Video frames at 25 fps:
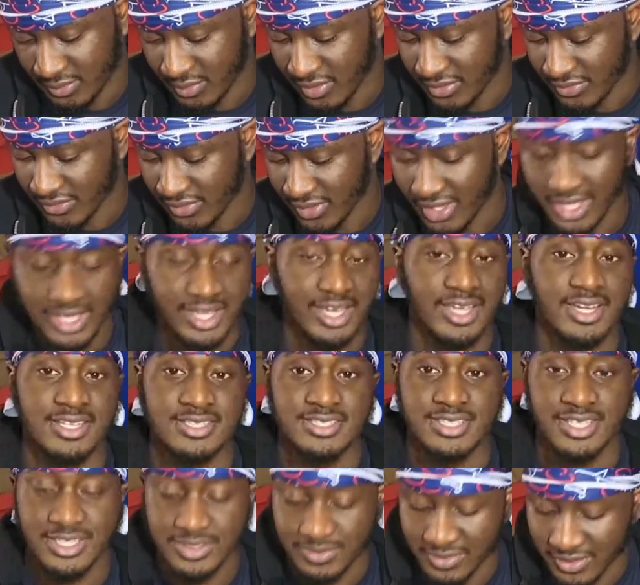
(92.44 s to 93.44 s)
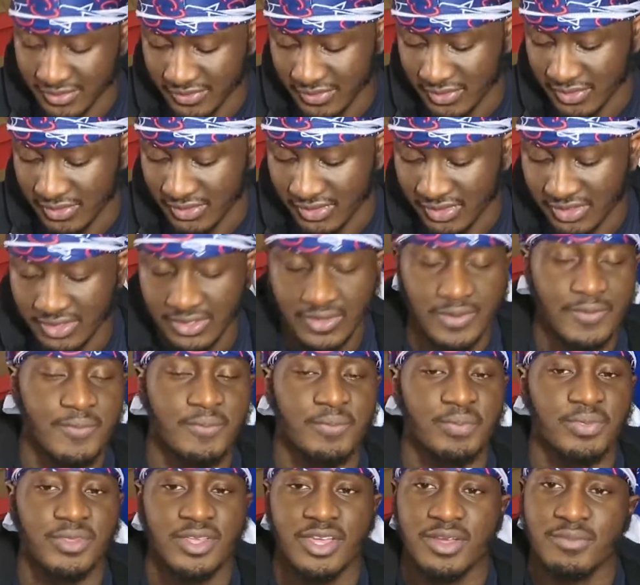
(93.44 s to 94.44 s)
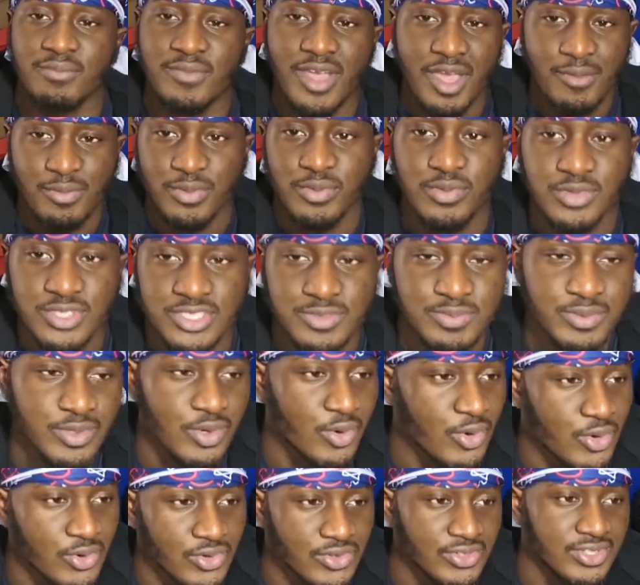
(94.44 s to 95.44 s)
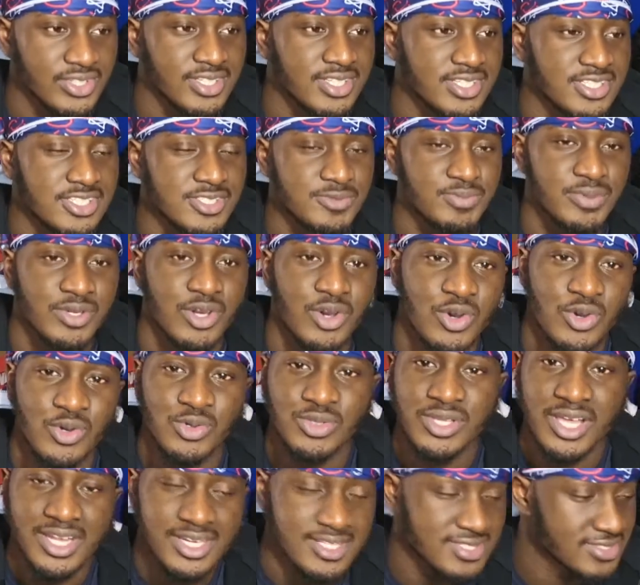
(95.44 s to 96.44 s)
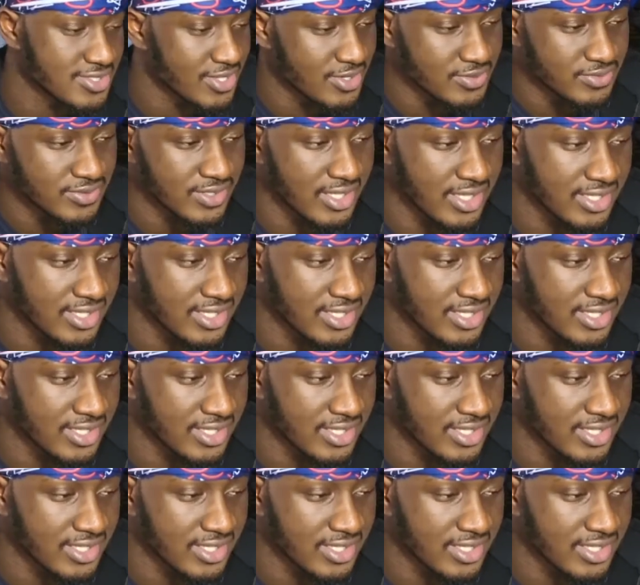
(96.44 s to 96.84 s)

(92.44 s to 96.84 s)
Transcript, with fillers: My fault. I got a text. My fault. Mad people just be ordering. It just be a whole lot of stuff.